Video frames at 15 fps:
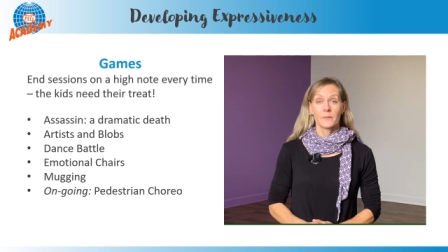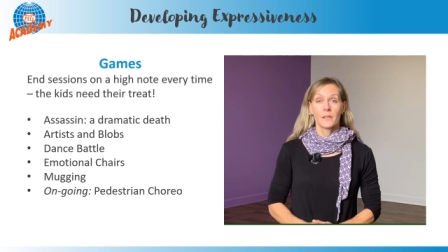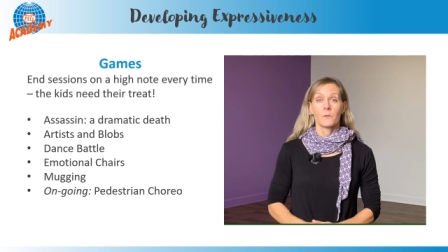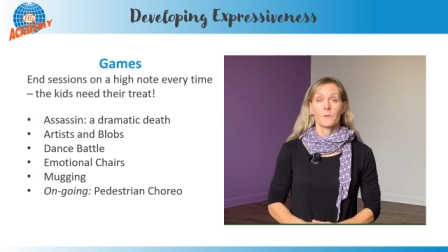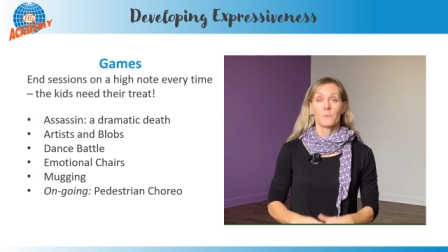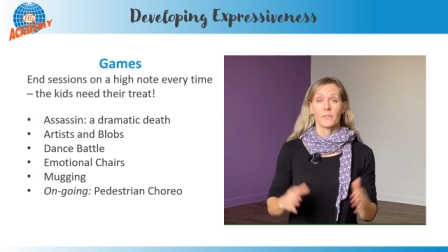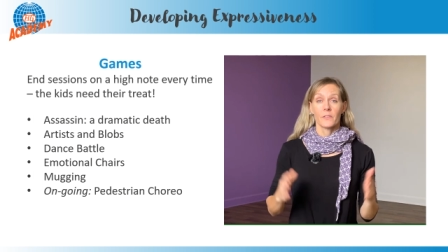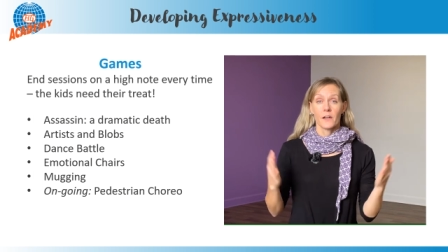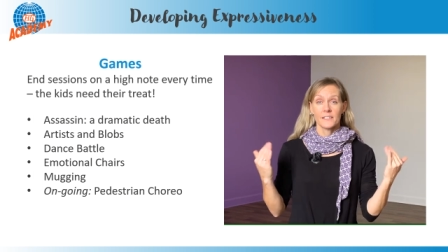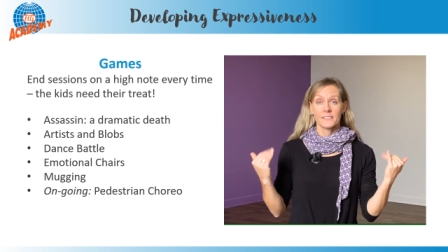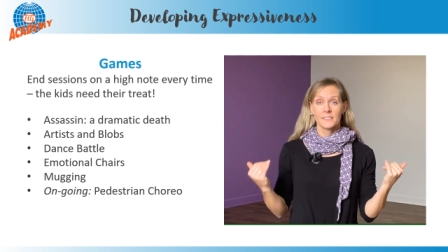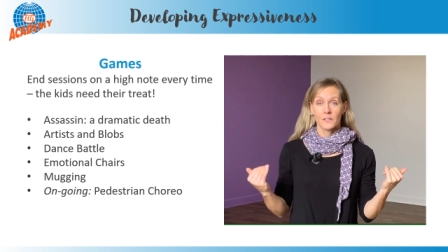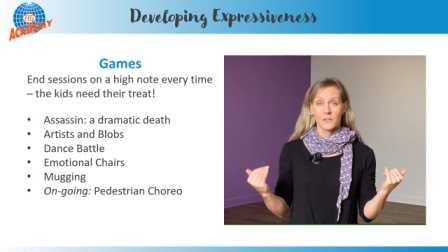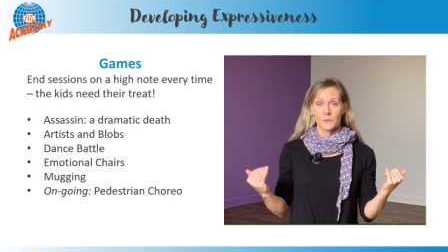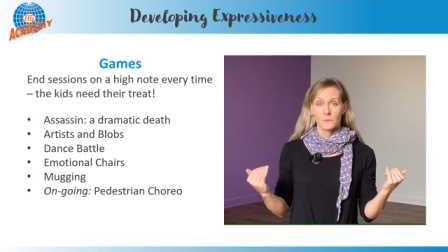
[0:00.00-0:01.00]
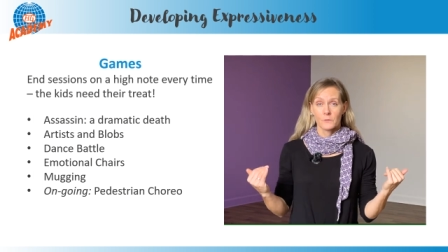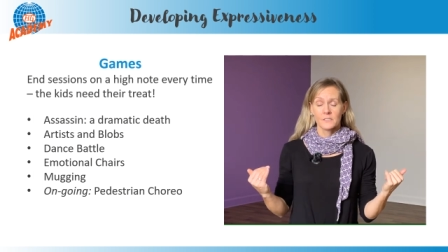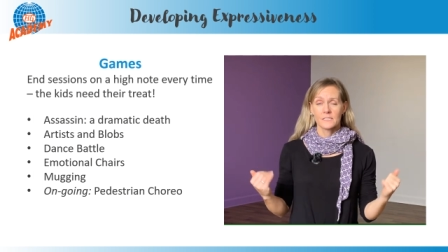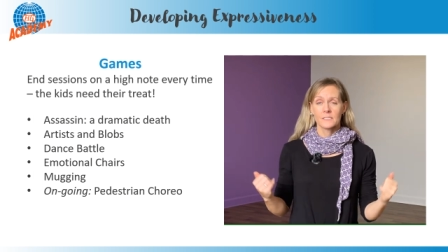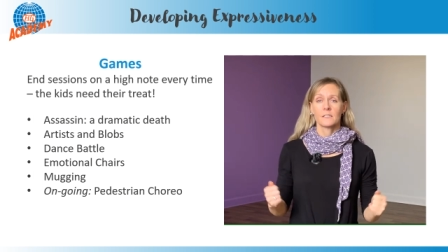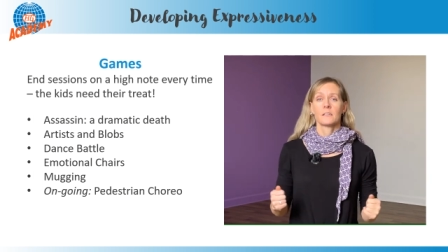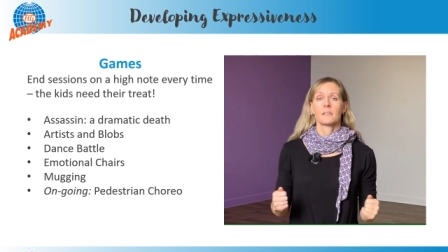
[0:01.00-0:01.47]
with eyes
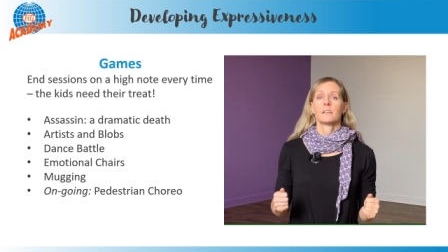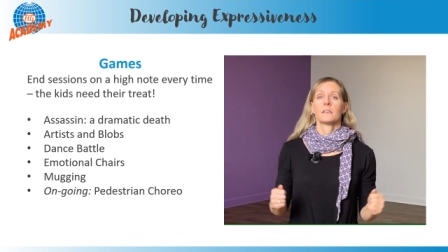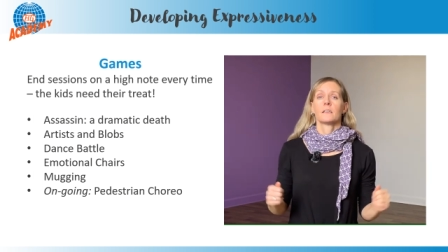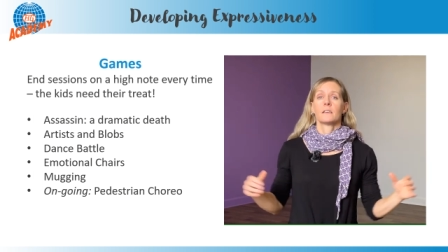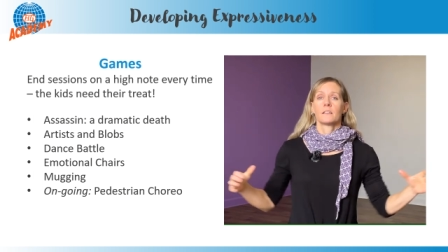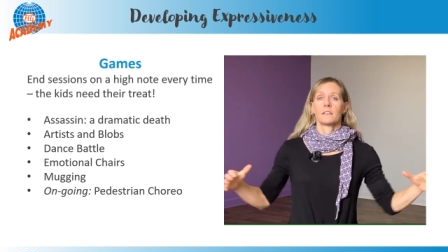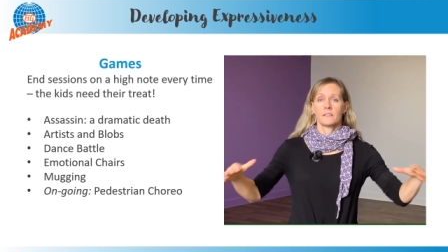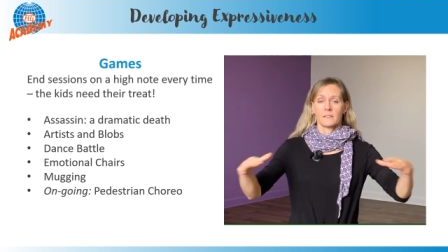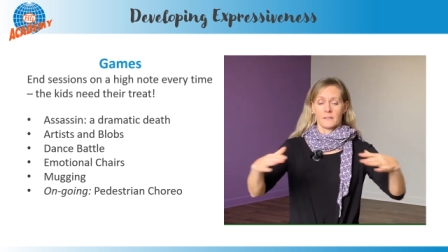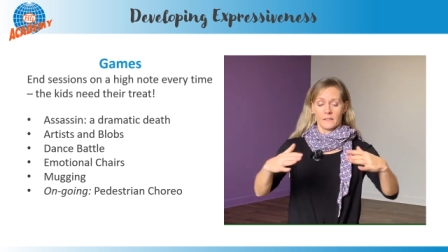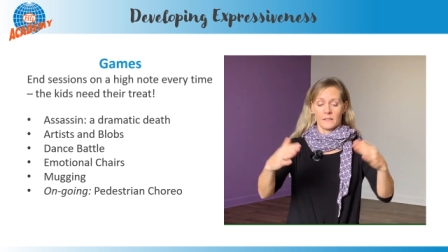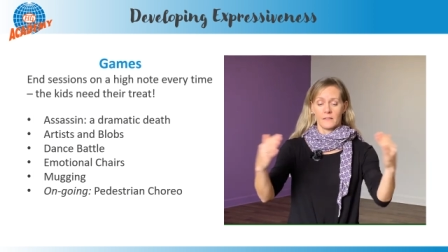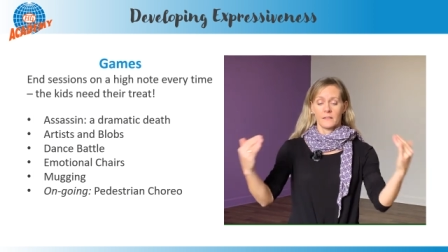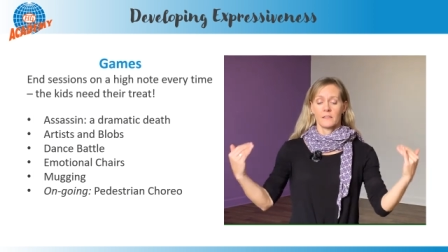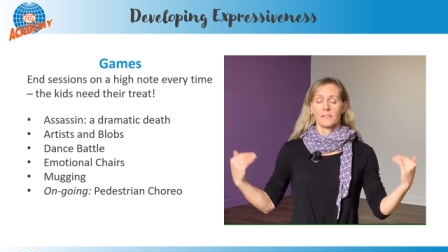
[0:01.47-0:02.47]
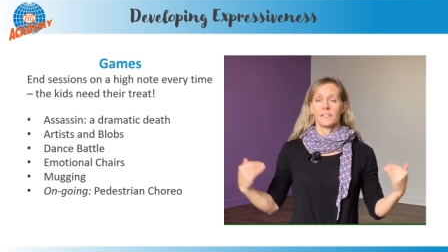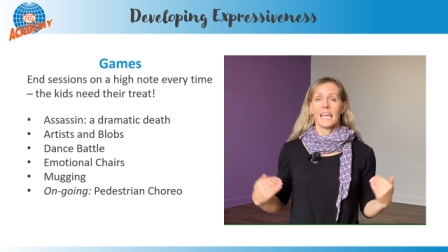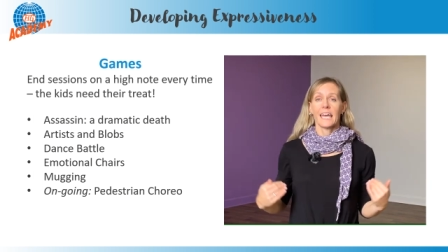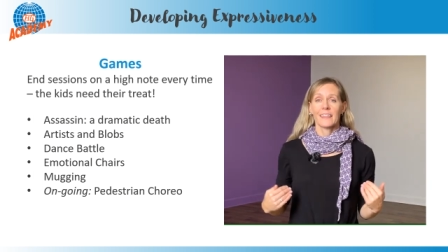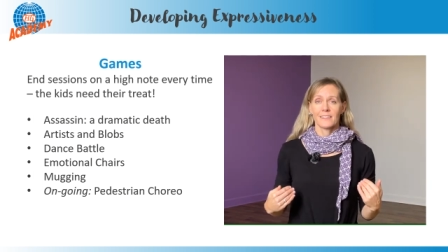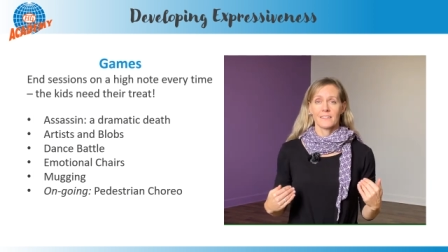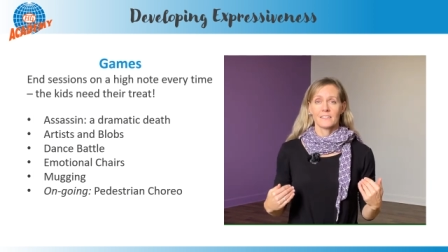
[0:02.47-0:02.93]
closed, the
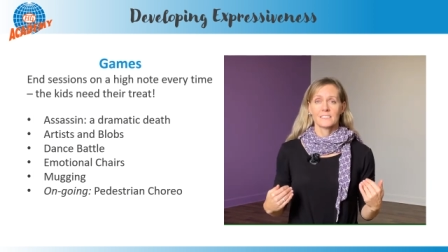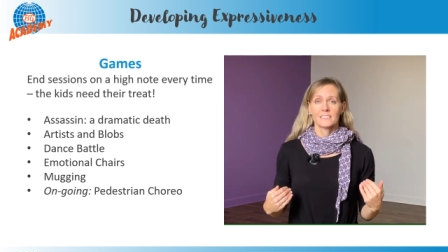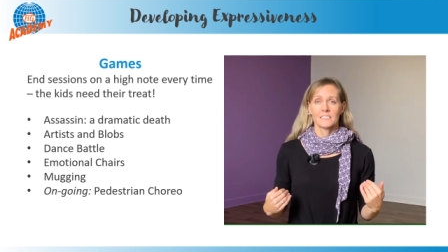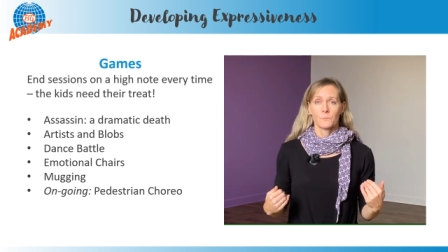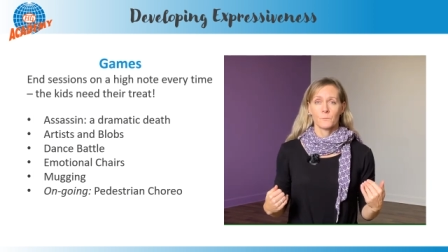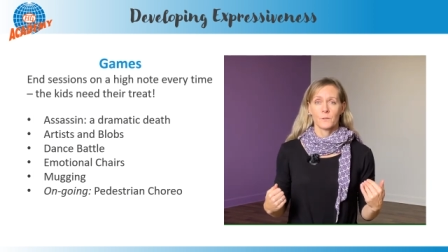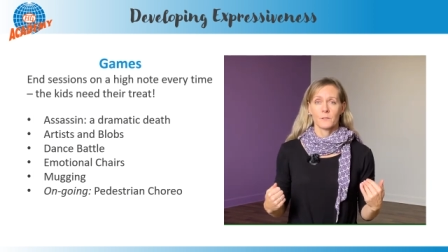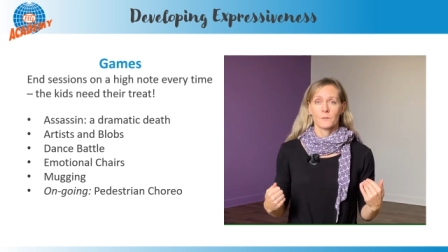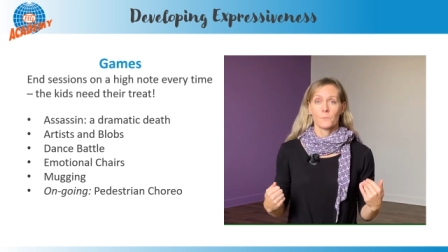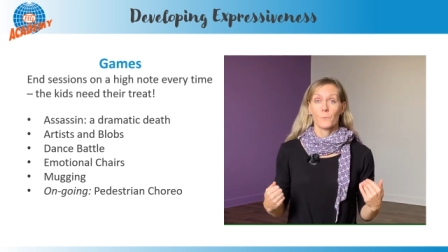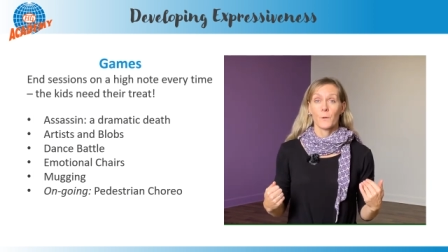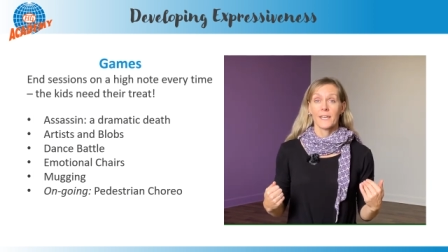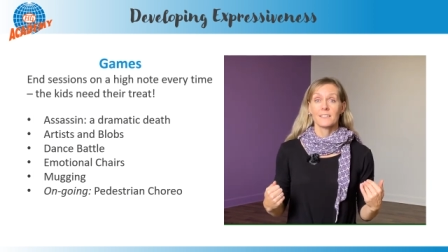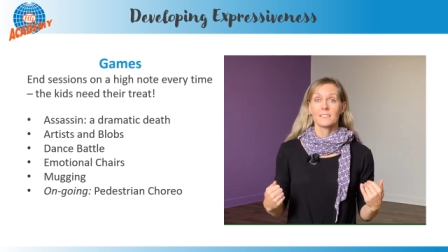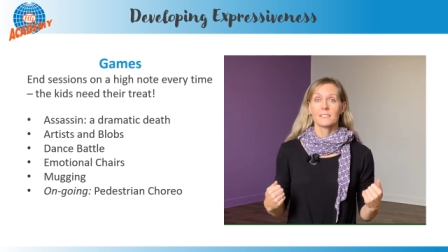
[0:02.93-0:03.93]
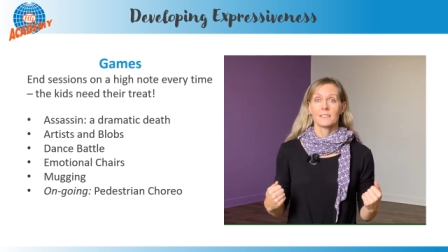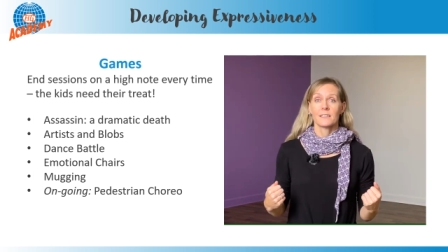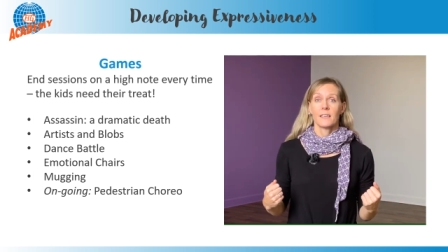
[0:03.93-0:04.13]
athletes will wait